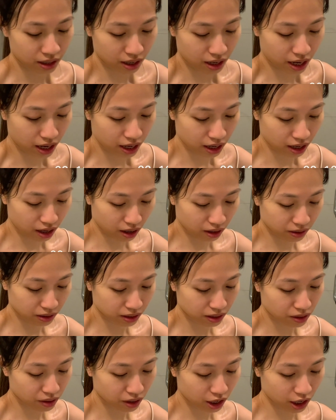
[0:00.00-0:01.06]
And it
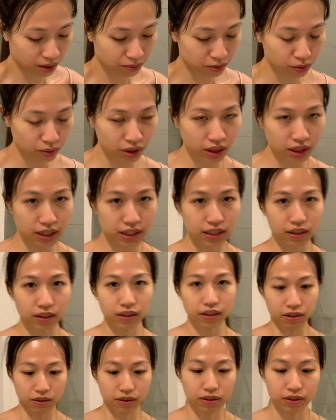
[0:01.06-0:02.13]
also comes with this
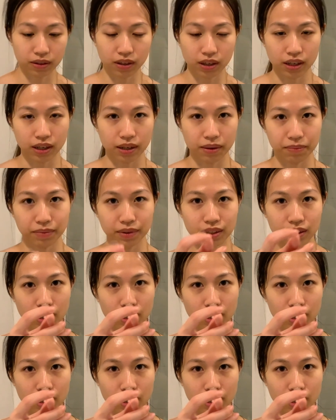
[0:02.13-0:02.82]
little, um,